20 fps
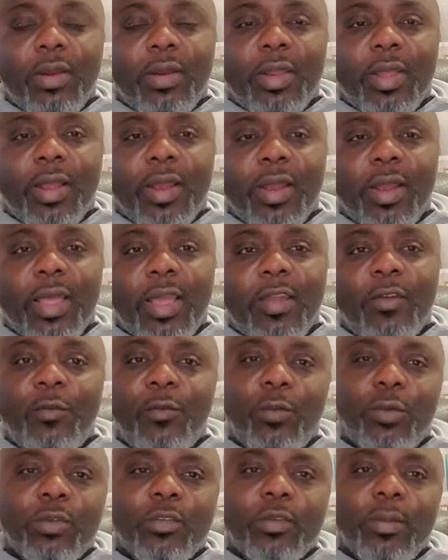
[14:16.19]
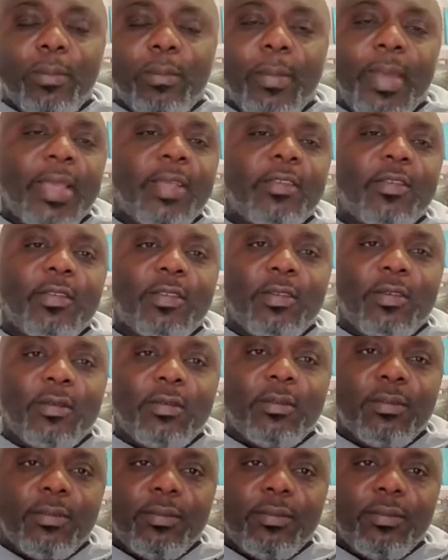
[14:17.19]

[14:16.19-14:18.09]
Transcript: their life was a mess.